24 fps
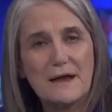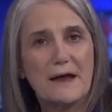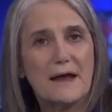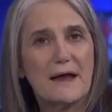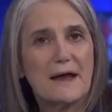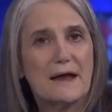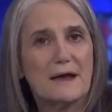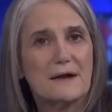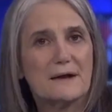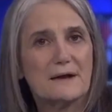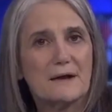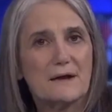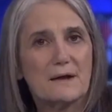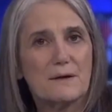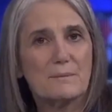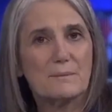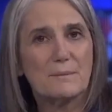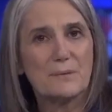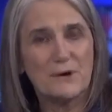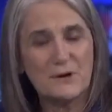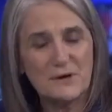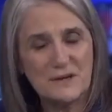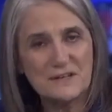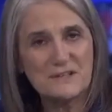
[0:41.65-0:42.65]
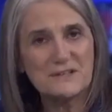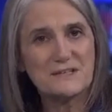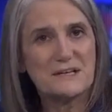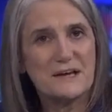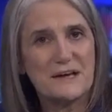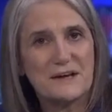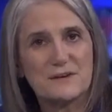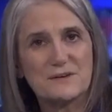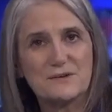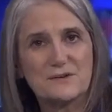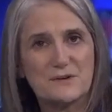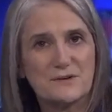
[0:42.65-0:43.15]
and Bernie
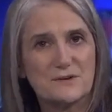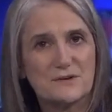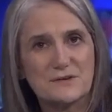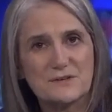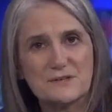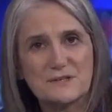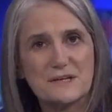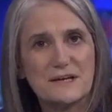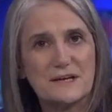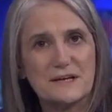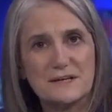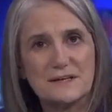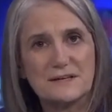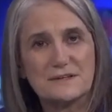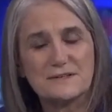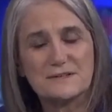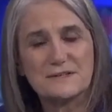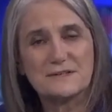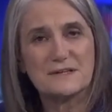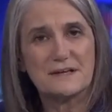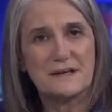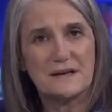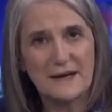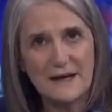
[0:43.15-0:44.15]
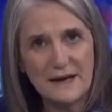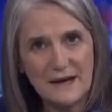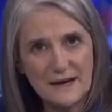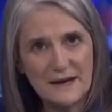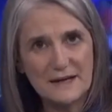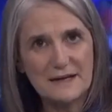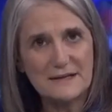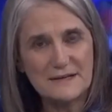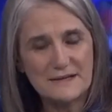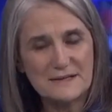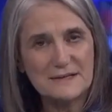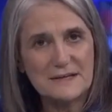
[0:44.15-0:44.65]
Sanders is
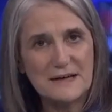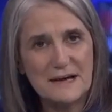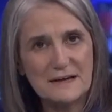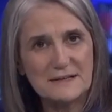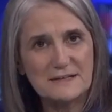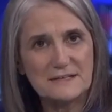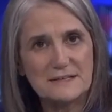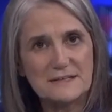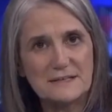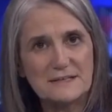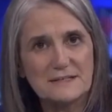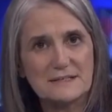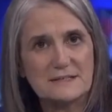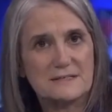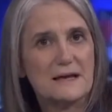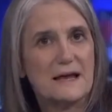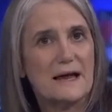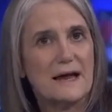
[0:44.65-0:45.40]
ahead in Texas,